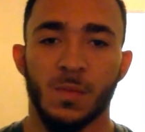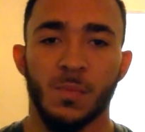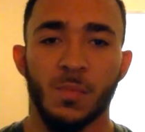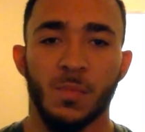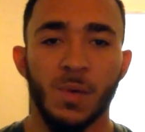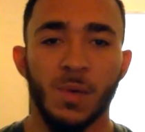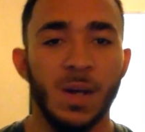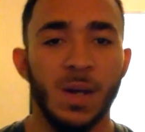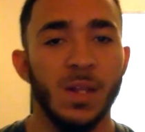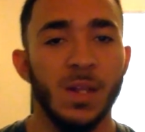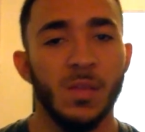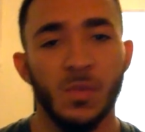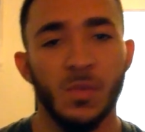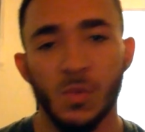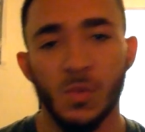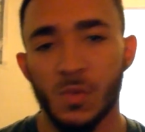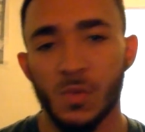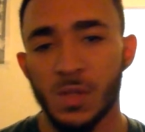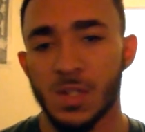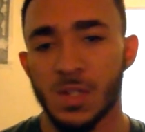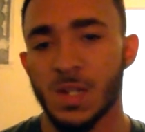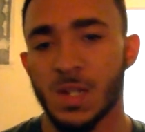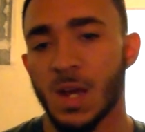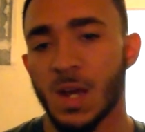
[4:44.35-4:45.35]
Break through
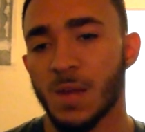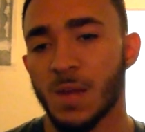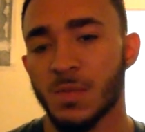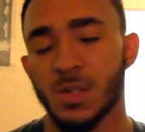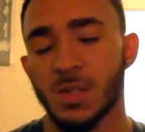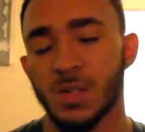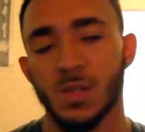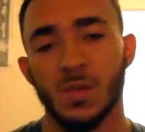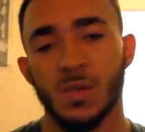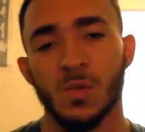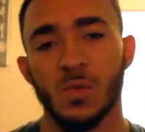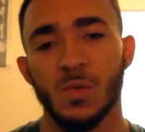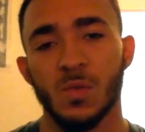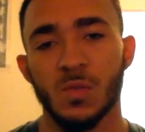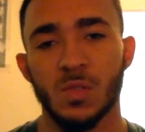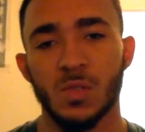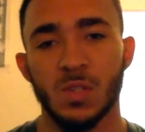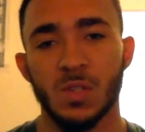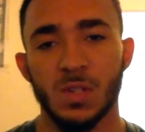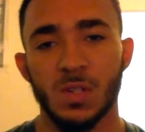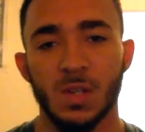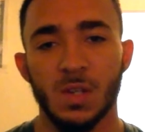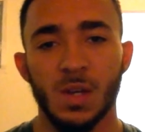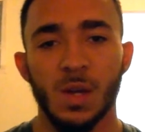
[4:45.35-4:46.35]
these
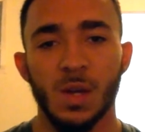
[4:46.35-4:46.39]
obstacles.